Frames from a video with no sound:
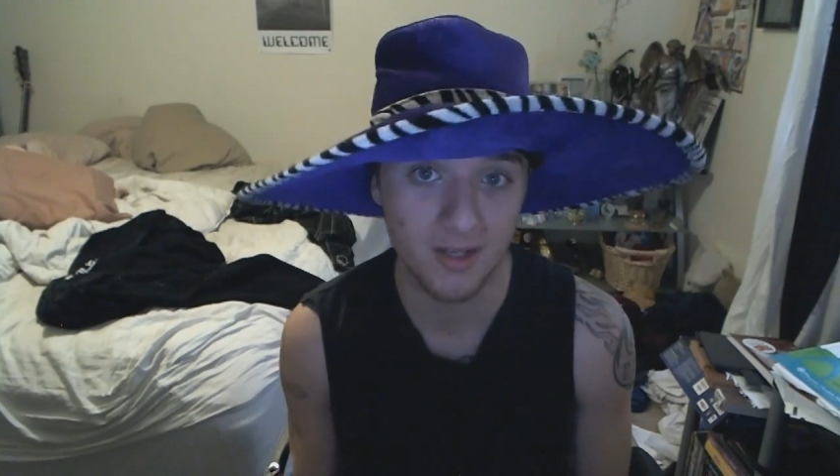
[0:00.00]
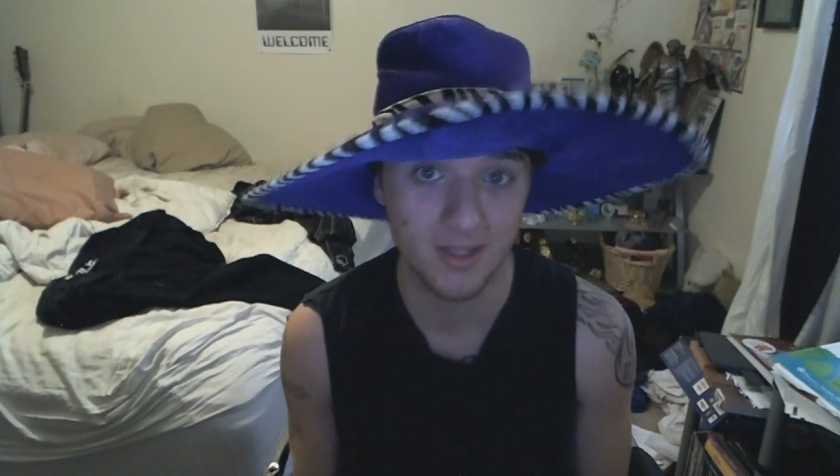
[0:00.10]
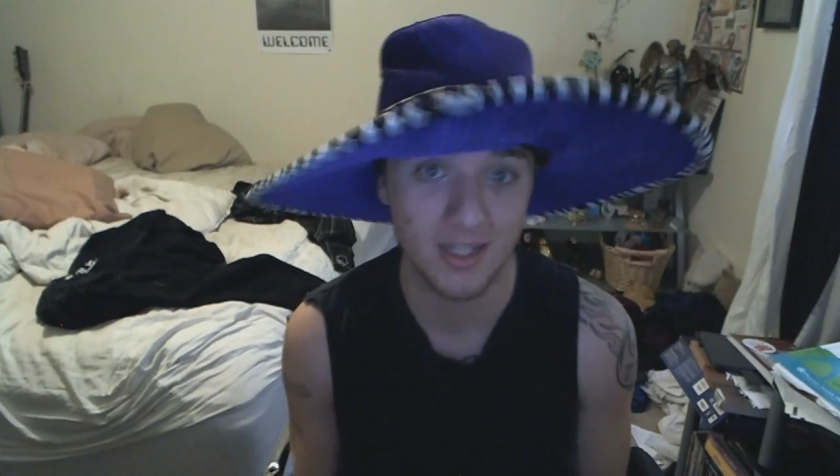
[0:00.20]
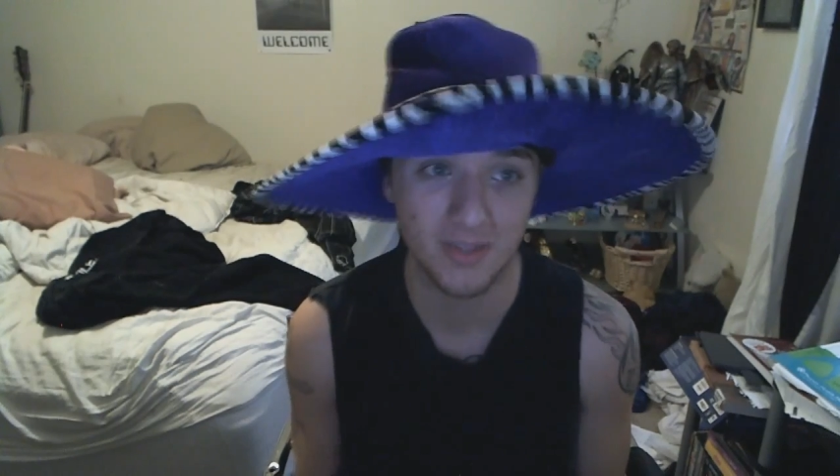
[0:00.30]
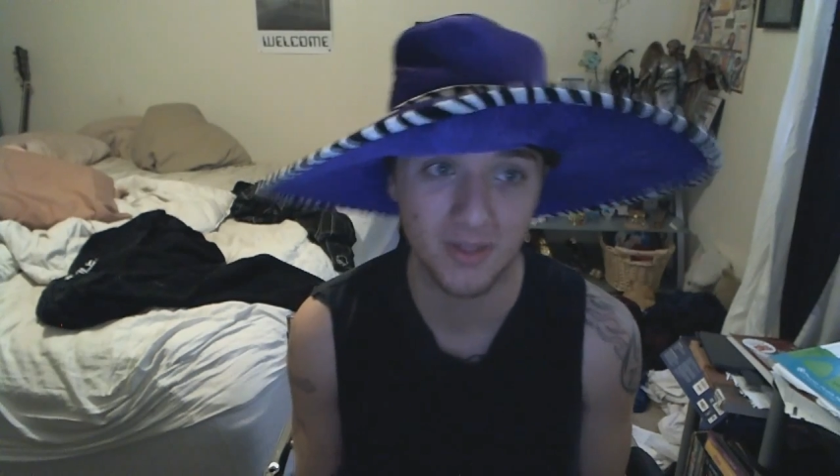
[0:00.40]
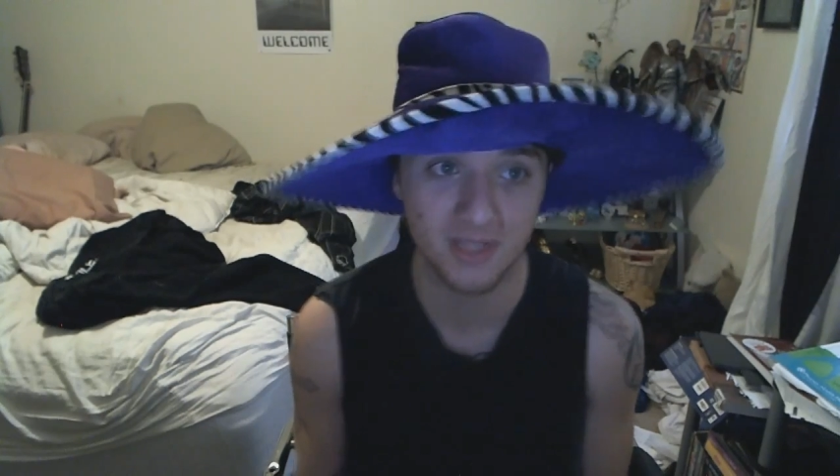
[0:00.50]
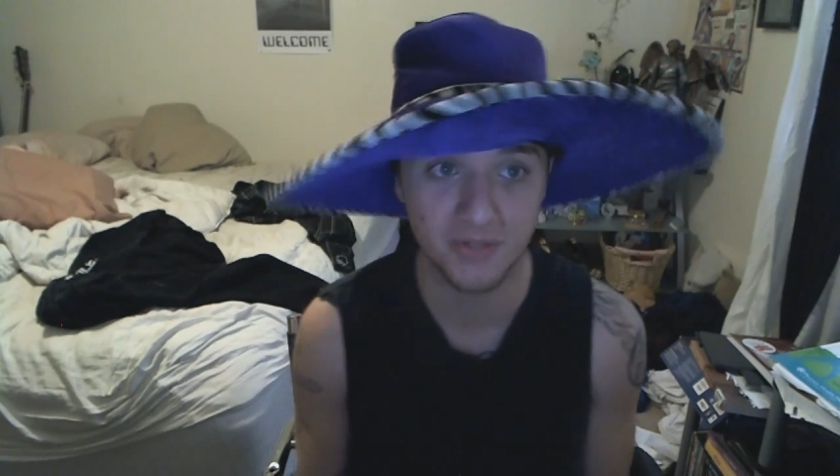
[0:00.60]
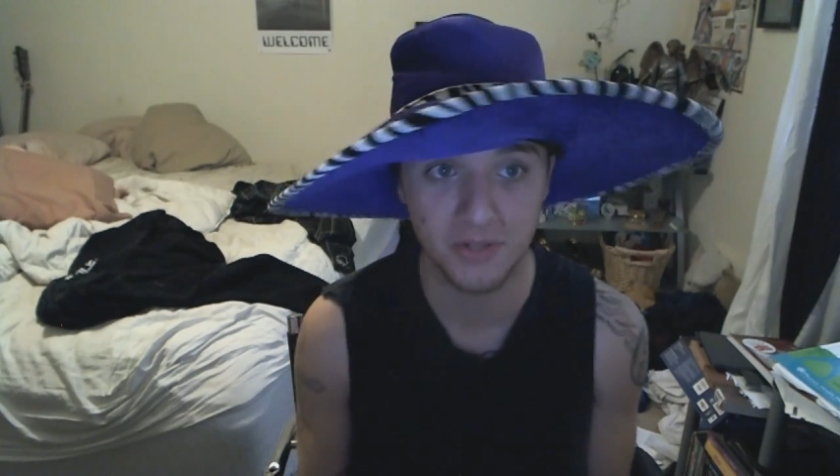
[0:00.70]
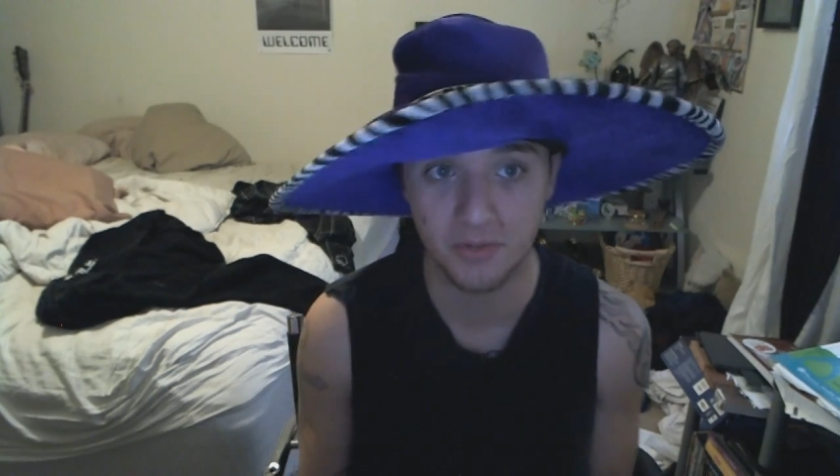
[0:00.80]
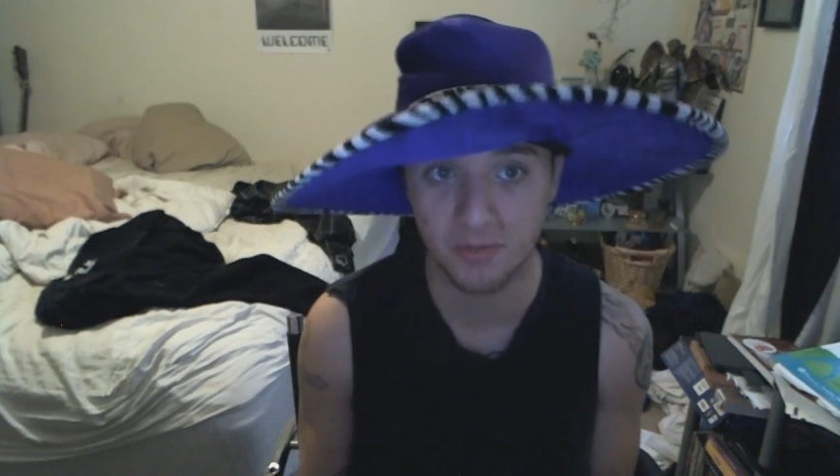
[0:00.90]
and that's why he's
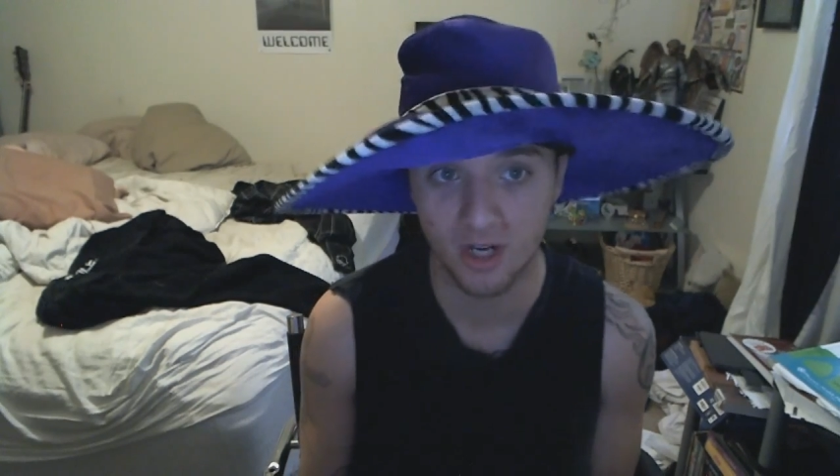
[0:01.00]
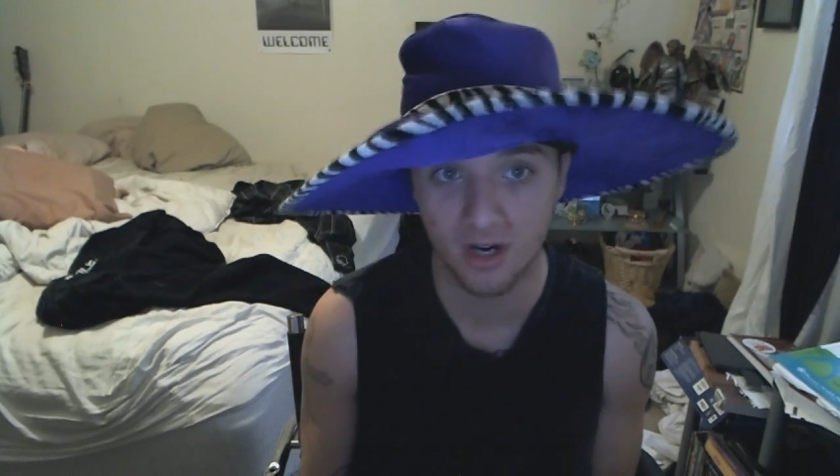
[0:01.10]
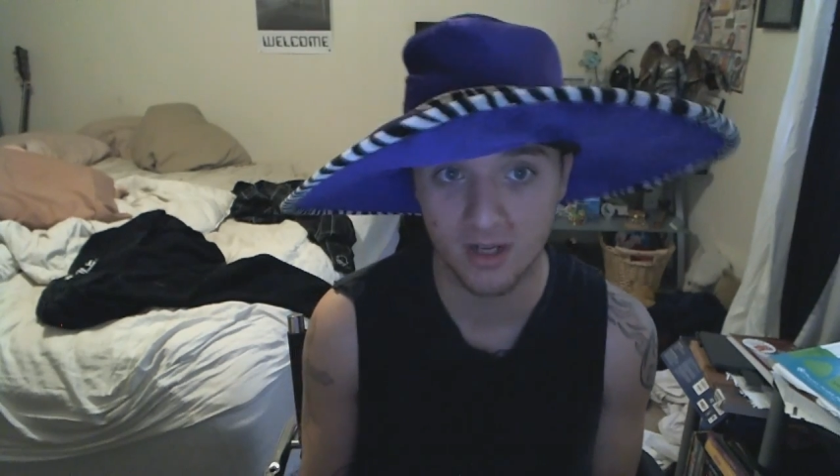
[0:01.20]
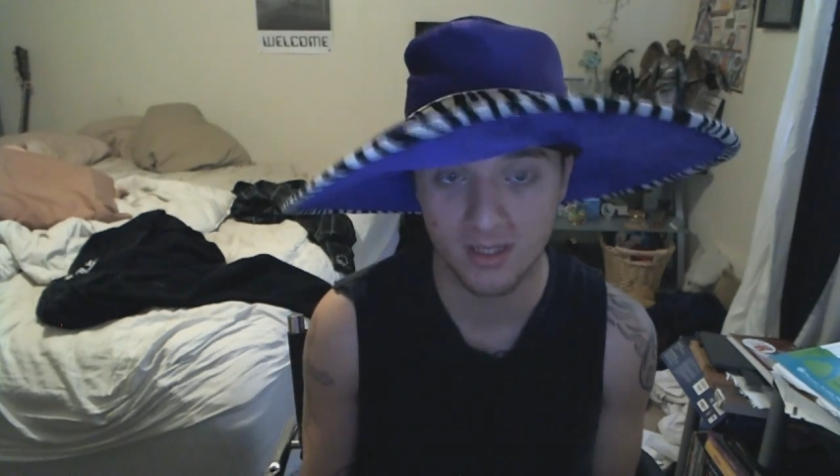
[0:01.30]
friends with Madara's,